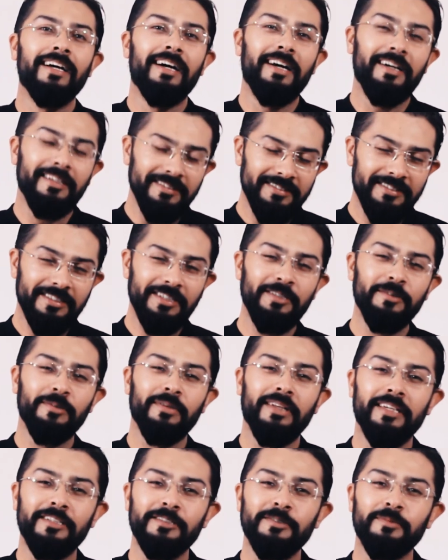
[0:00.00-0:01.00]
I'll see you
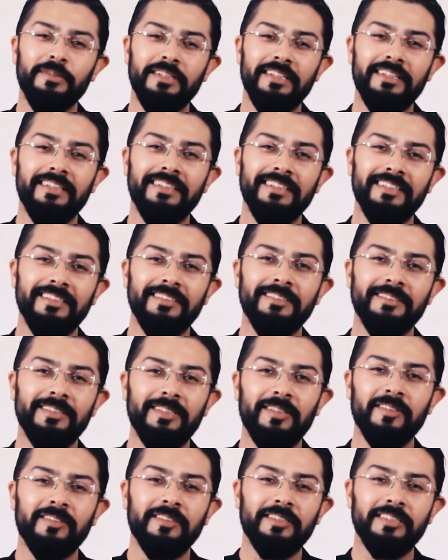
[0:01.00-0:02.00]
next week. This is
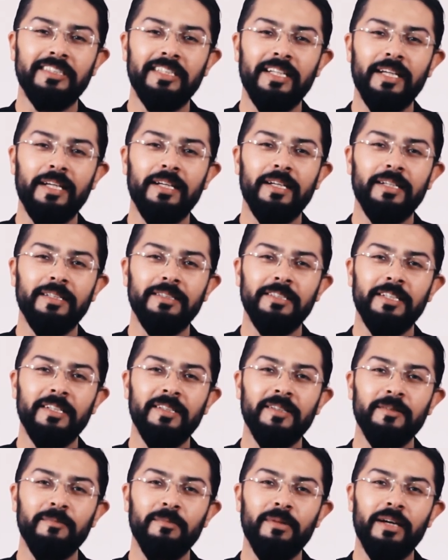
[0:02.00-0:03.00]
Dr. Shaikh
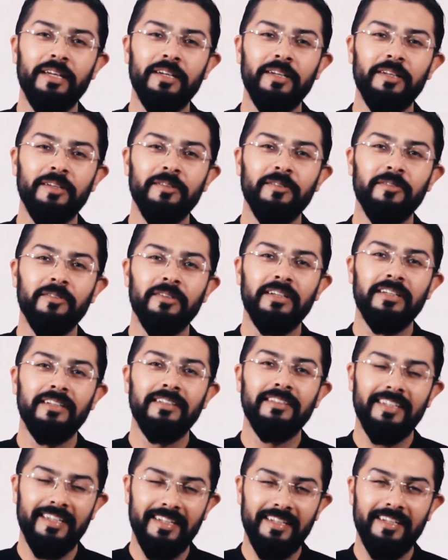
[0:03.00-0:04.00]
saying goodbye to you.
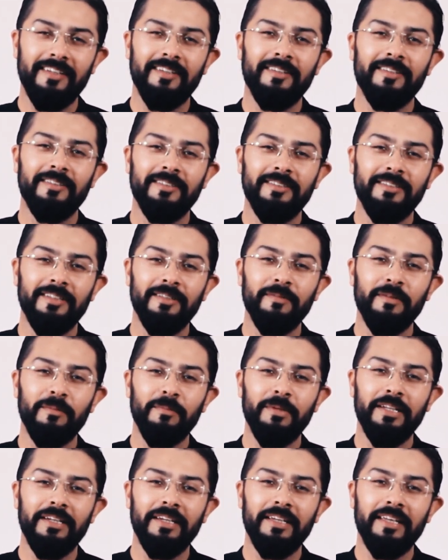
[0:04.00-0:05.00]
Take care till we meet